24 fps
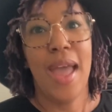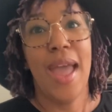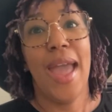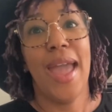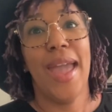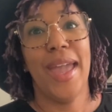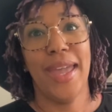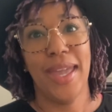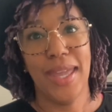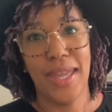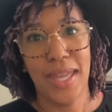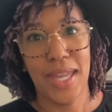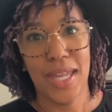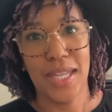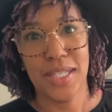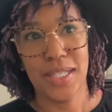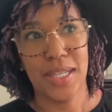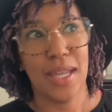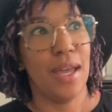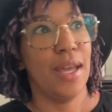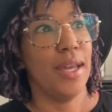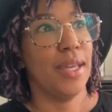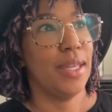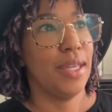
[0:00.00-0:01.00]
And
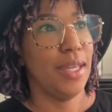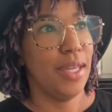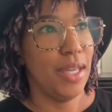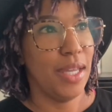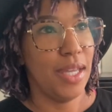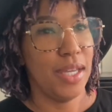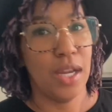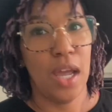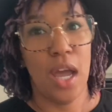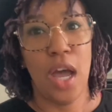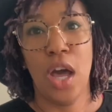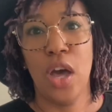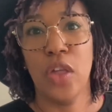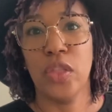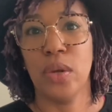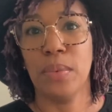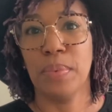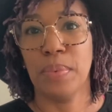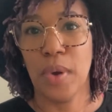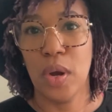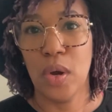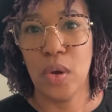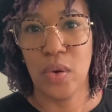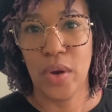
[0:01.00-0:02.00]
again, other
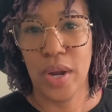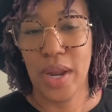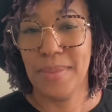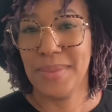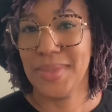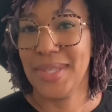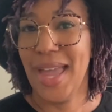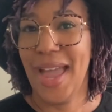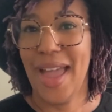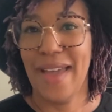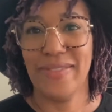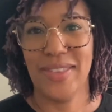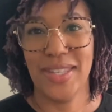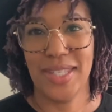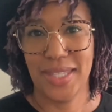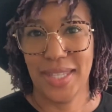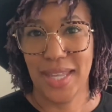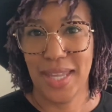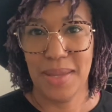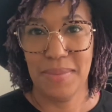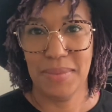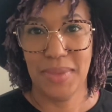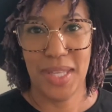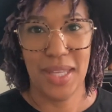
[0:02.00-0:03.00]
programs have the
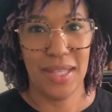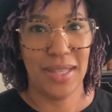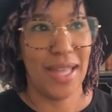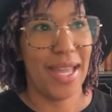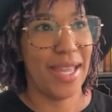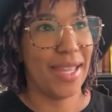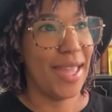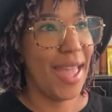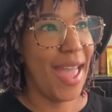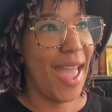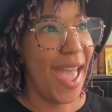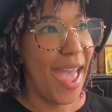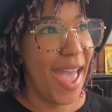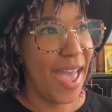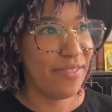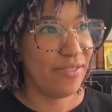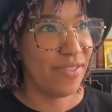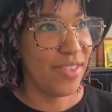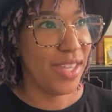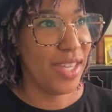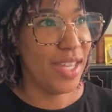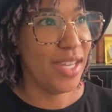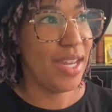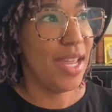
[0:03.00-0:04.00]
same thing, like
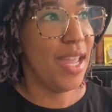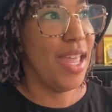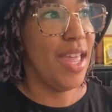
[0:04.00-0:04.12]
Avid,